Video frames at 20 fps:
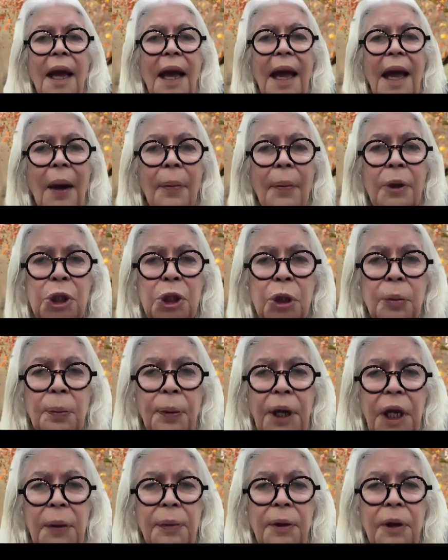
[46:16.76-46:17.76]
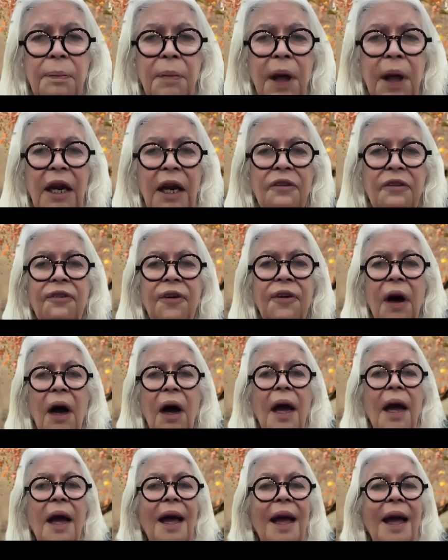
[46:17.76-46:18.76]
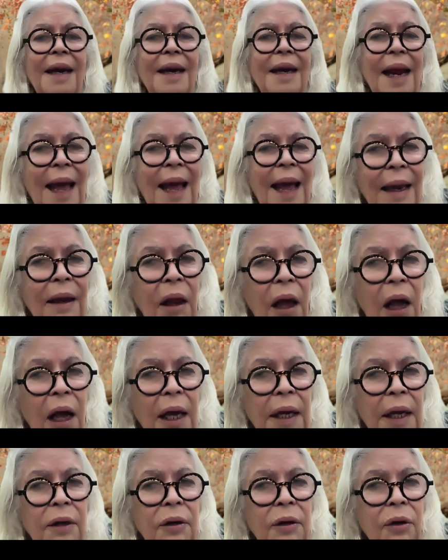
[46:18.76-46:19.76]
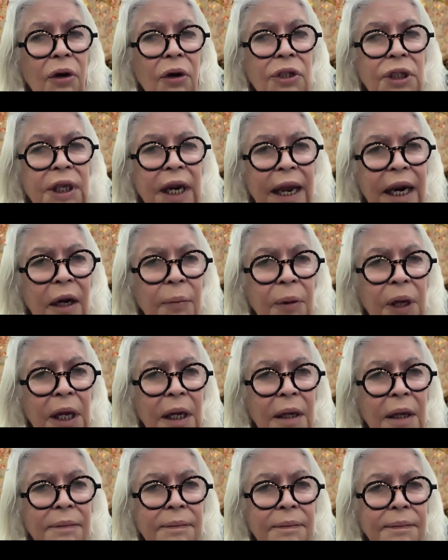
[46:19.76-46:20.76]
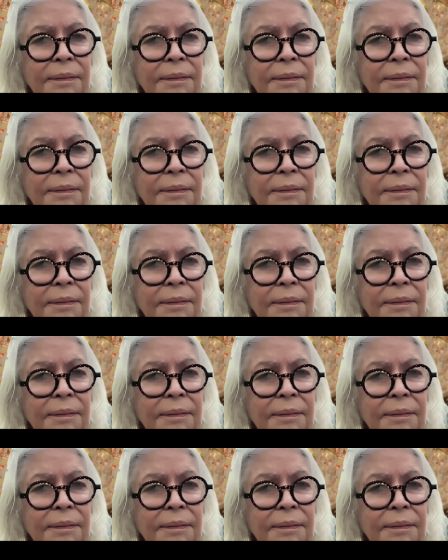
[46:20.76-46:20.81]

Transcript: Aboriginal people made fire an ally, not an enemy.